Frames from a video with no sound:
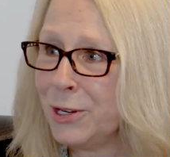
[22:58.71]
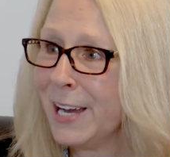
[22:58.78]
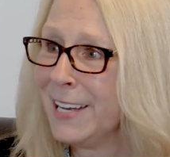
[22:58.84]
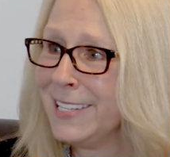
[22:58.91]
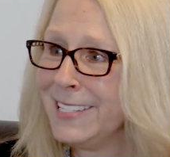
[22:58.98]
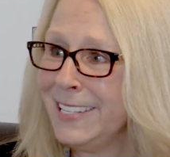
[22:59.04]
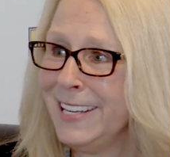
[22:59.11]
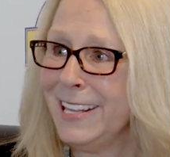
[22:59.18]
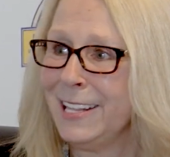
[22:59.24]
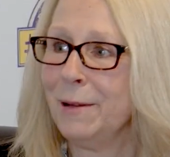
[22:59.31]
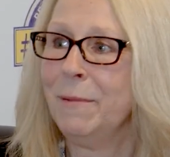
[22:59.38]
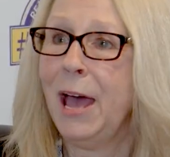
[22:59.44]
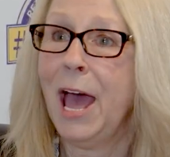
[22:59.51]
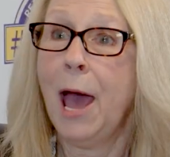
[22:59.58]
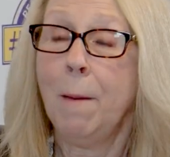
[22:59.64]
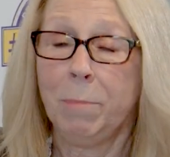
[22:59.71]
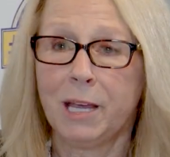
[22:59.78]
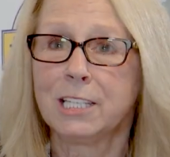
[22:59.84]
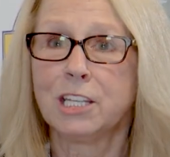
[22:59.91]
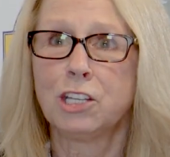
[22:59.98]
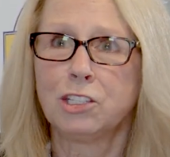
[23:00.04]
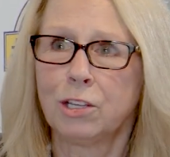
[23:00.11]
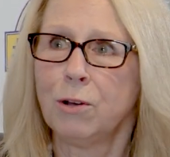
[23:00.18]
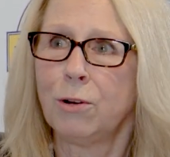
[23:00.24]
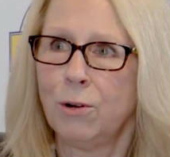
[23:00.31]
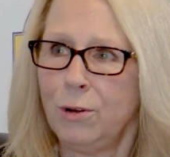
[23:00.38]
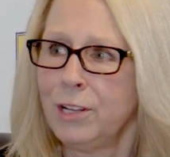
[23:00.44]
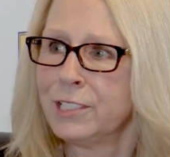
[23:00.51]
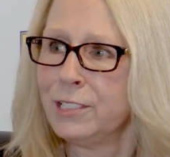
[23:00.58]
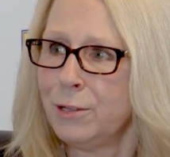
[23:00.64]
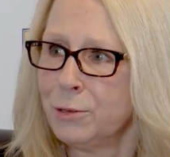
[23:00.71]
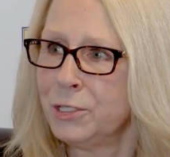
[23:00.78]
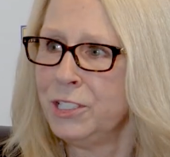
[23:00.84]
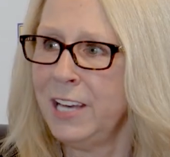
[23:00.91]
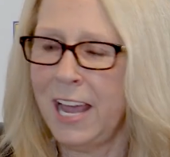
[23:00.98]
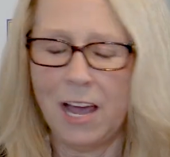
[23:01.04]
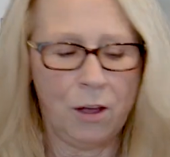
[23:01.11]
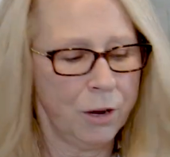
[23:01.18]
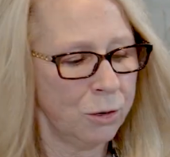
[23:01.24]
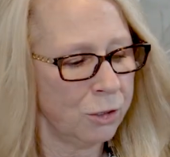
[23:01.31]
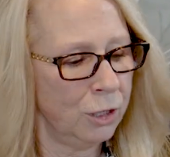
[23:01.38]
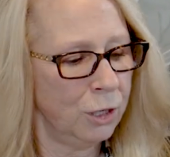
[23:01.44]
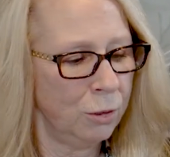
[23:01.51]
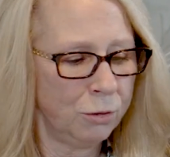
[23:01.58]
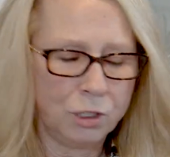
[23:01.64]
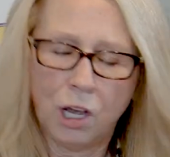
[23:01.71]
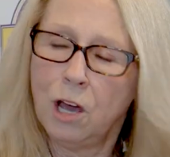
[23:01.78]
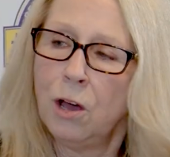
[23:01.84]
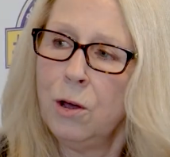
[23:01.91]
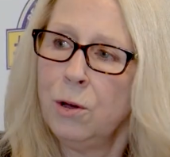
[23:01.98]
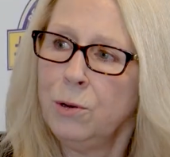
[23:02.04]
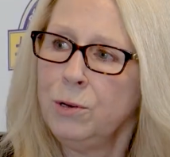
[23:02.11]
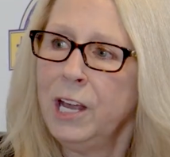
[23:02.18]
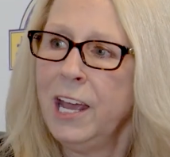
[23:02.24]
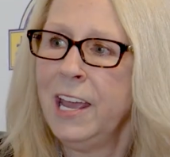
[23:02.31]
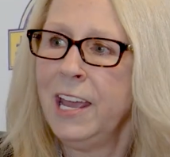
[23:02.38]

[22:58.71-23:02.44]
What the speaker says: You guys see them because it's so cool. It's a little snail. Here's a little toad.